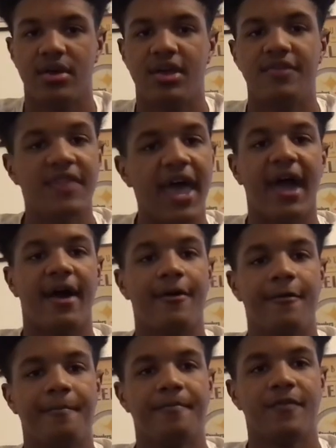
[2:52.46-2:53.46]

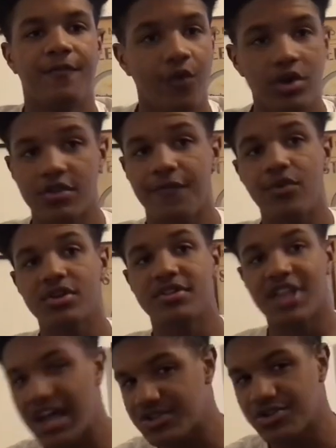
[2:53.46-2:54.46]
Now, for the
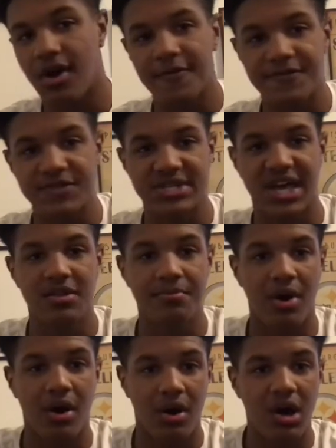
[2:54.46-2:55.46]
49ers on the offensive side of the
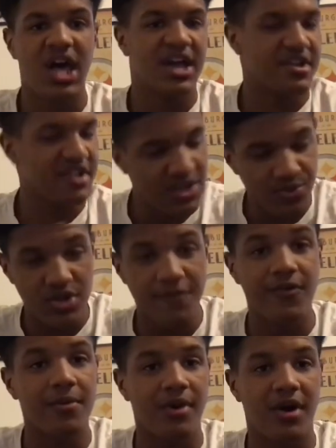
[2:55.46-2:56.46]
ball, can they run the
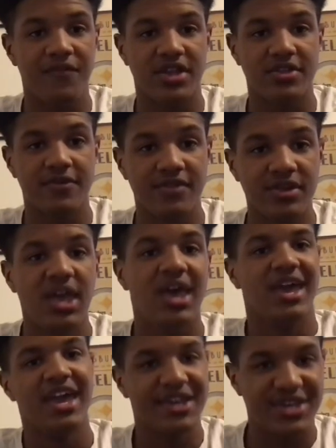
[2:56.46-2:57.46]
football effectively?
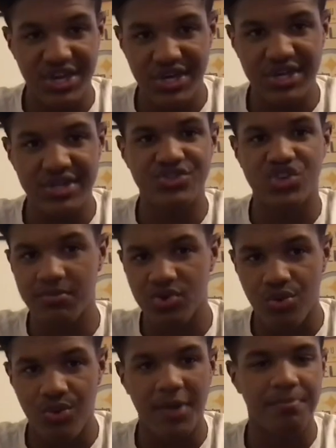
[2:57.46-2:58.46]
And can Jimmy
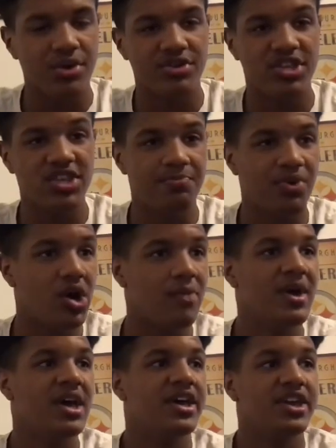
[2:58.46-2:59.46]
Garoppolo keep
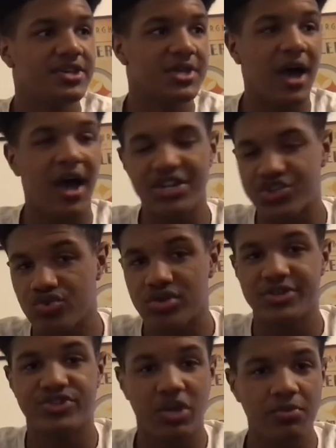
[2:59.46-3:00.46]
up his hot streak?
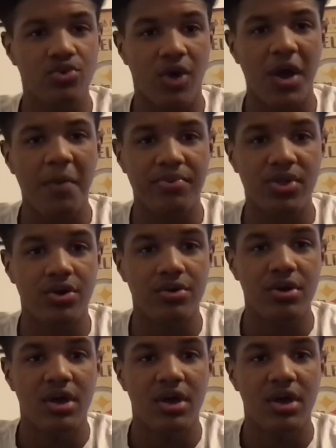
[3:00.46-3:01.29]
Because Jimmy Garoppolo,